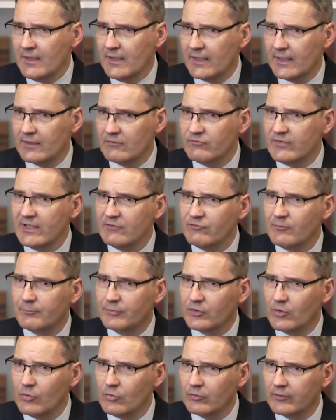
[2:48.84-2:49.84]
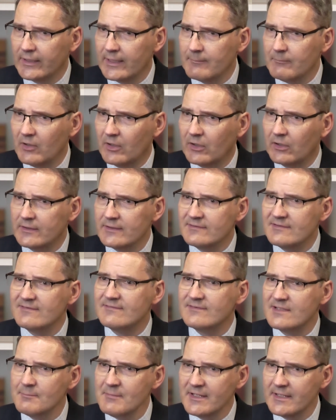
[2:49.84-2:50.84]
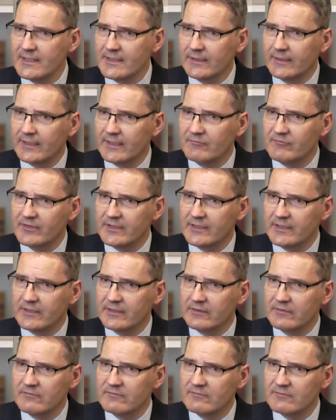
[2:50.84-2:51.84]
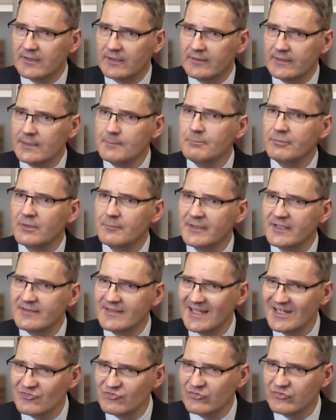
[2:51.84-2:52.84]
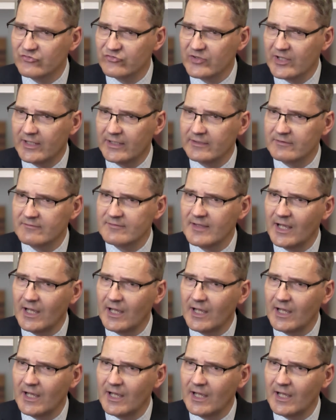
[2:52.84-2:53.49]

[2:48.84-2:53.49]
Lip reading: And we have a program on disseminating evidence and implementation science.